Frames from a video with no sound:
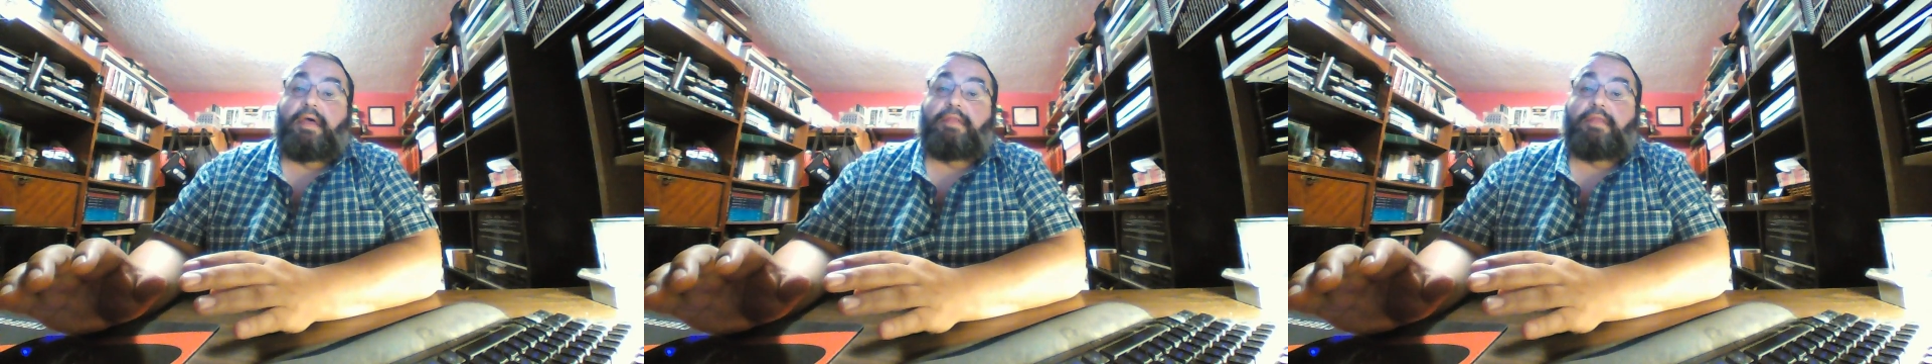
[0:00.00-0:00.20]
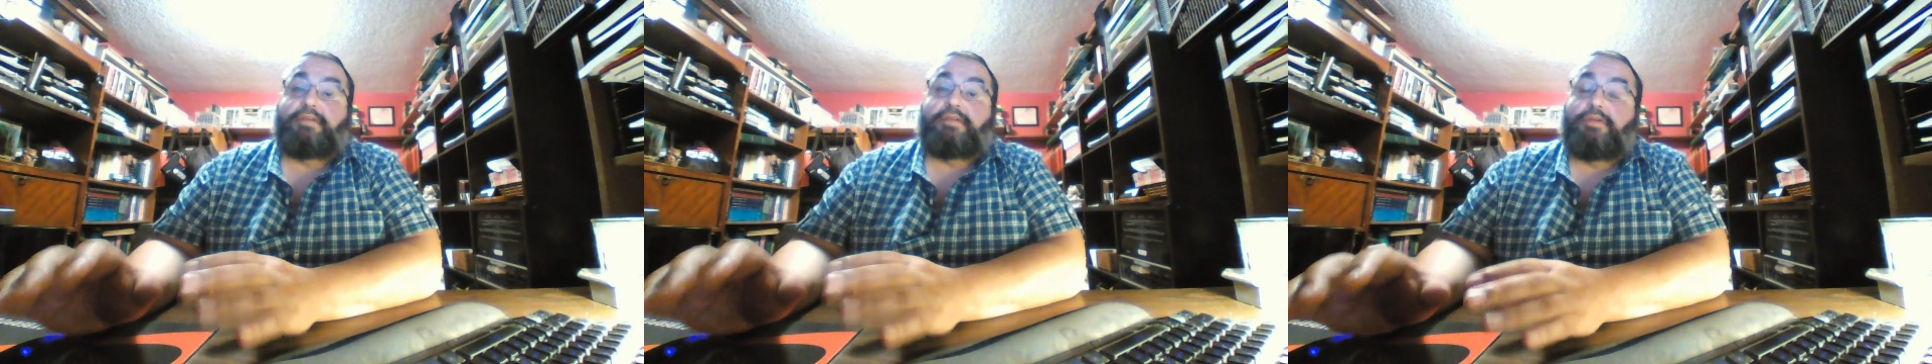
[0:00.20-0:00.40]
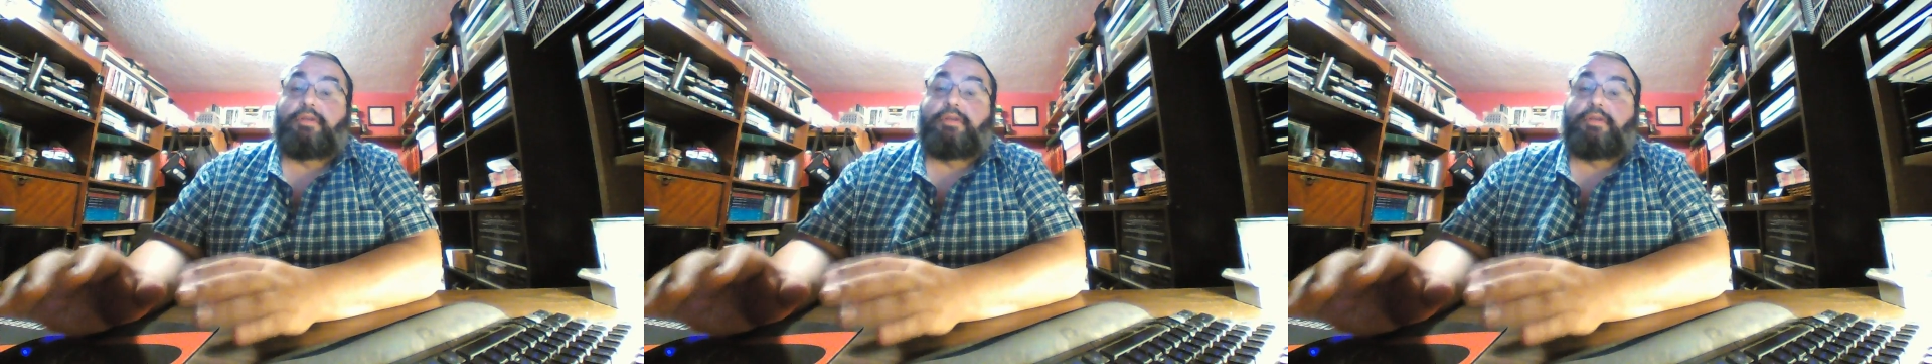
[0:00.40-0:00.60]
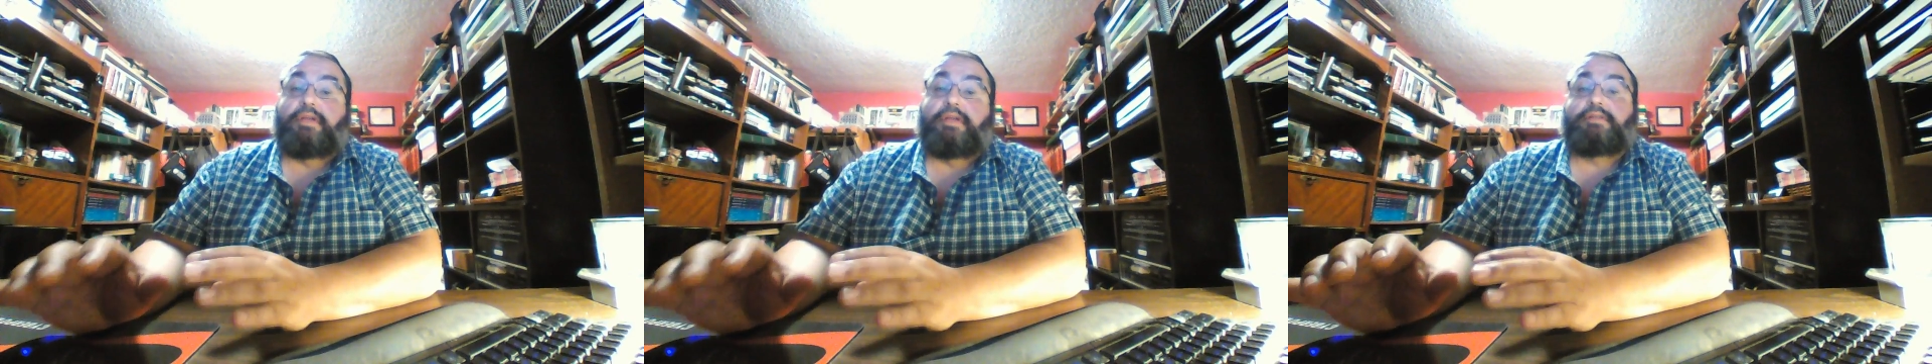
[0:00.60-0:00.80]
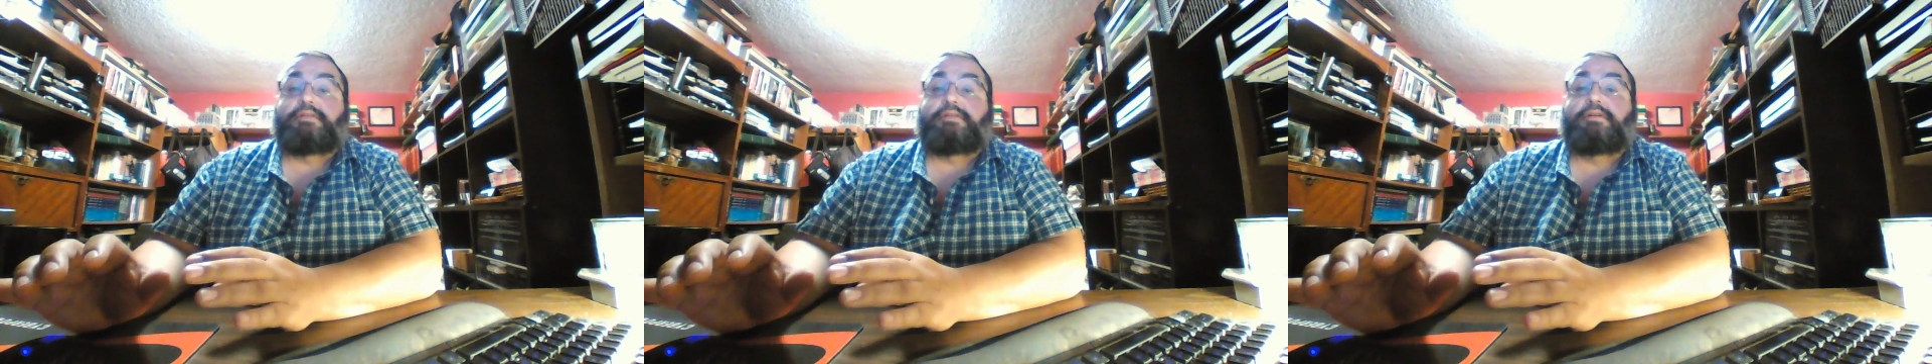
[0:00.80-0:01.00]
the
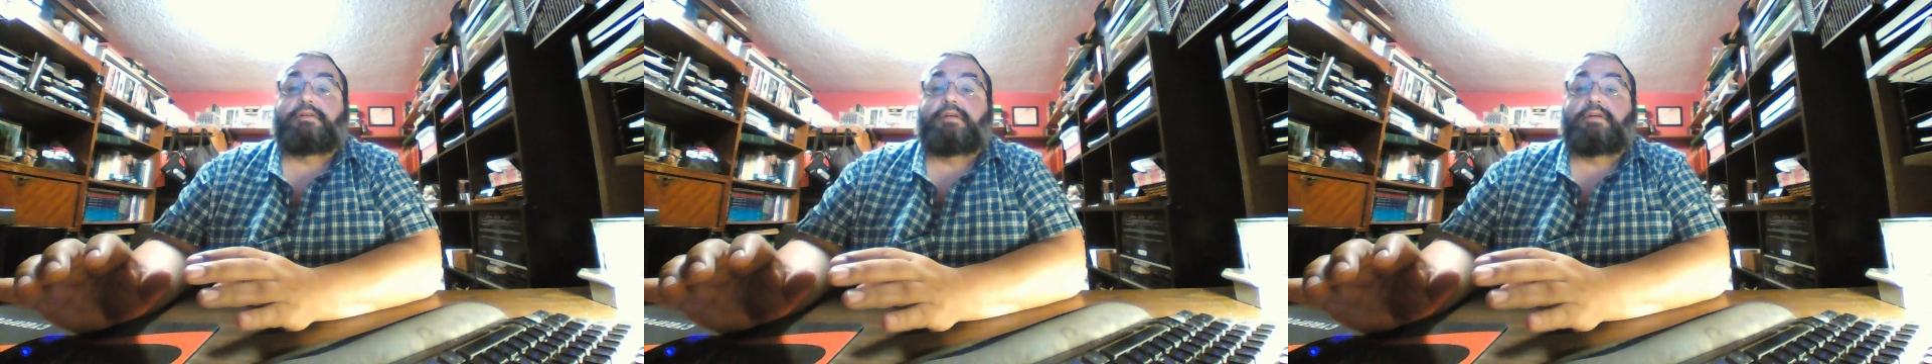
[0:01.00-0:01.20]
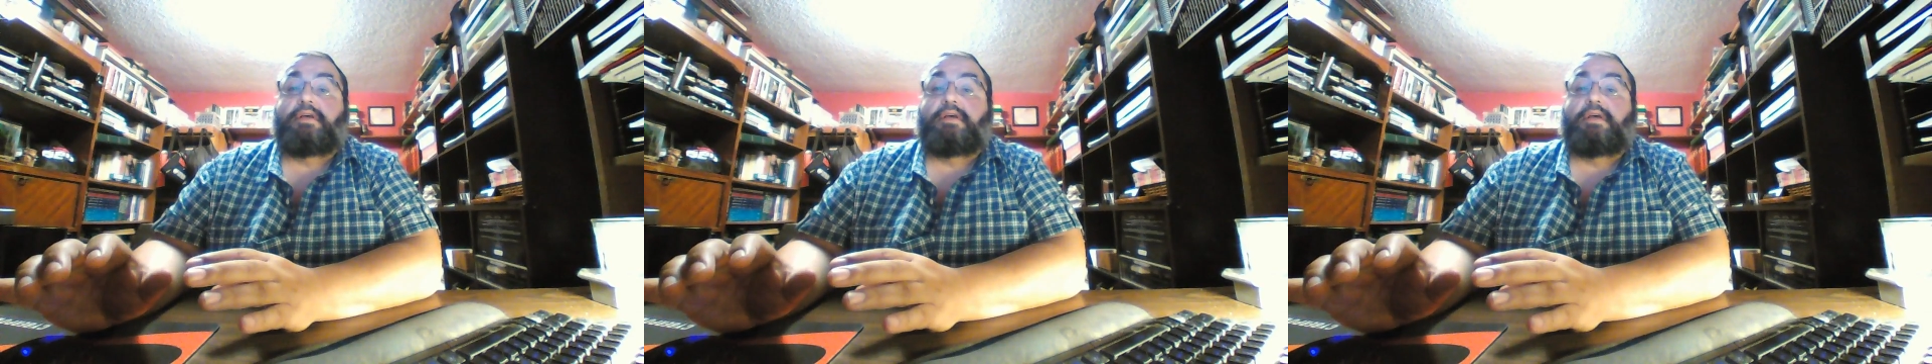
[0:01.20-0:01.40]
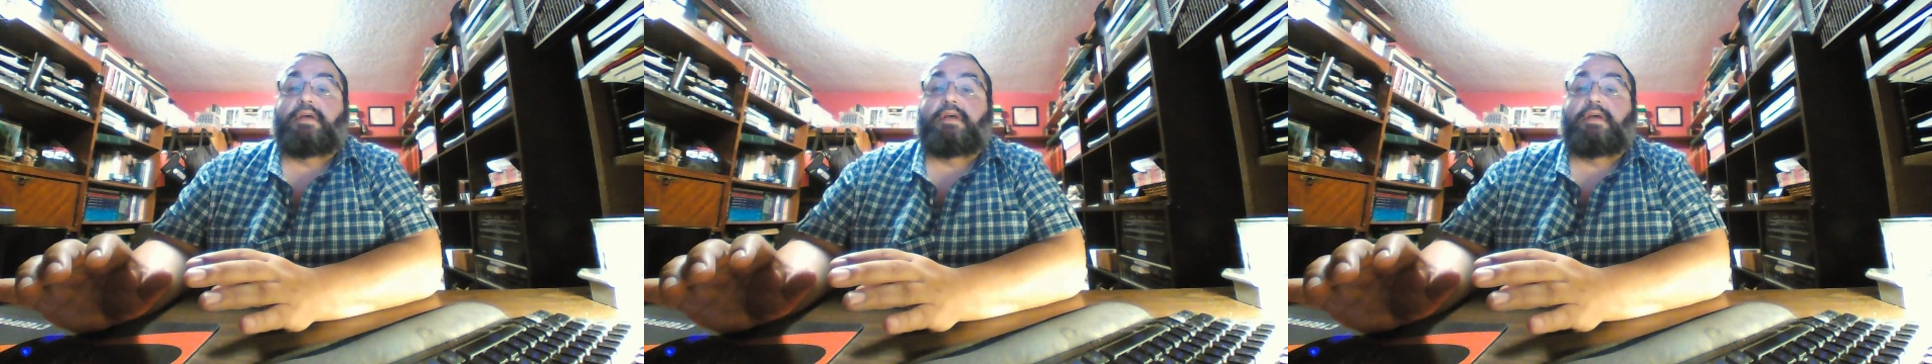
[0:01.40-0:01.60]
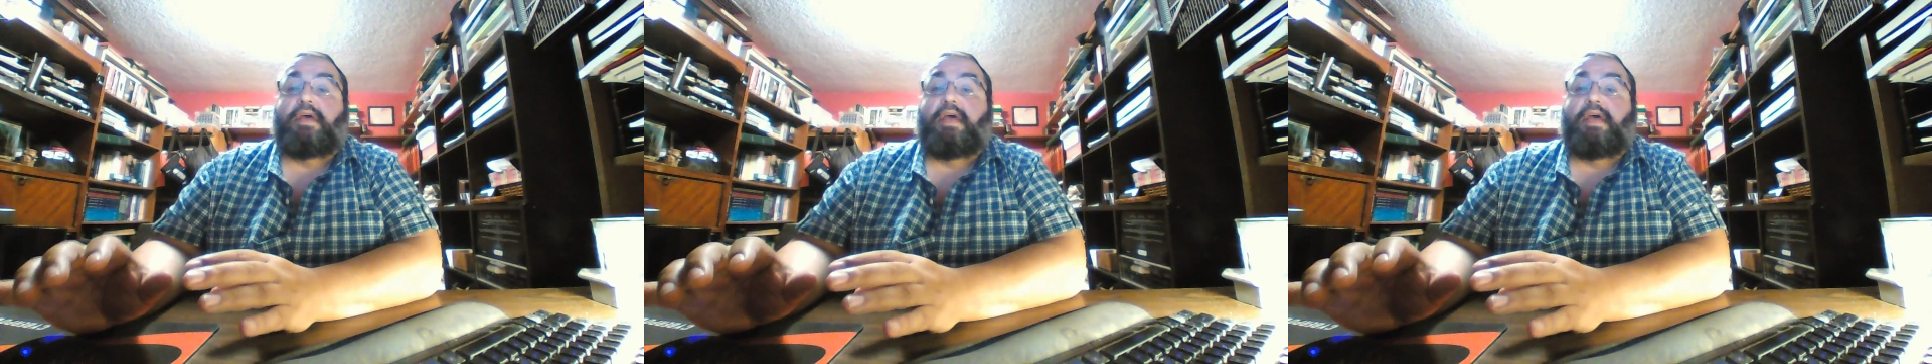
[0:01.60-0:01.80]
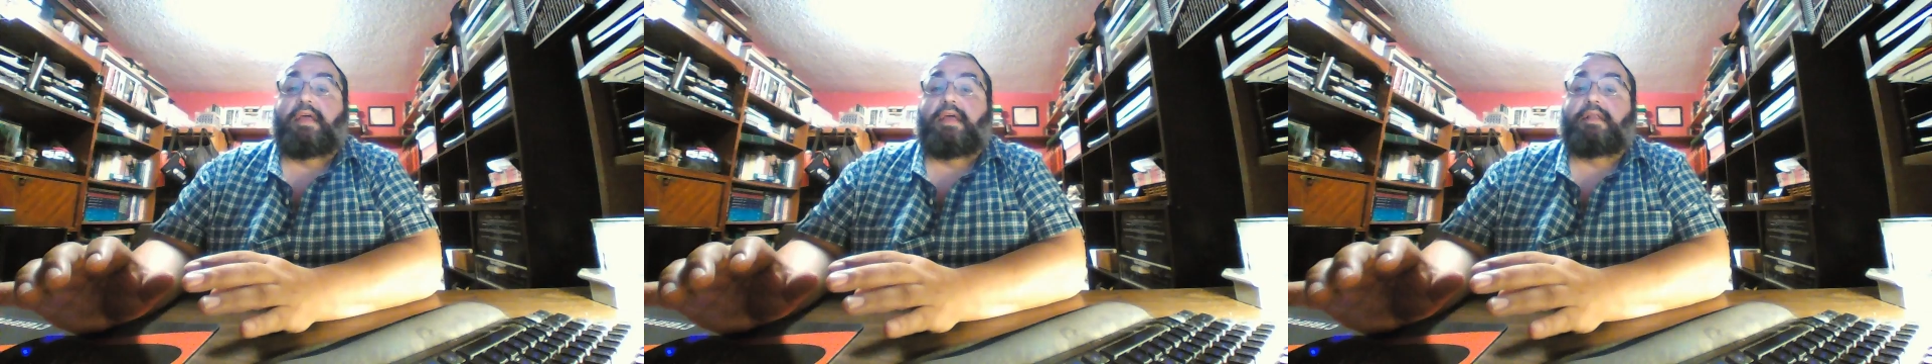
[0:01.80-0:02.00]
students
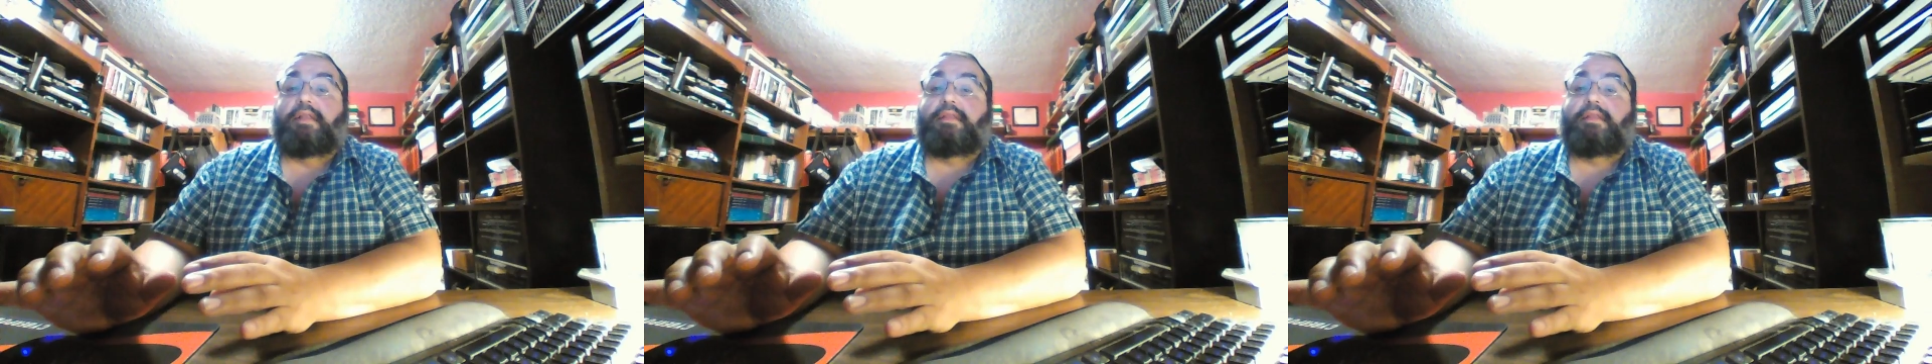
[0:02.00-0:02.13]
and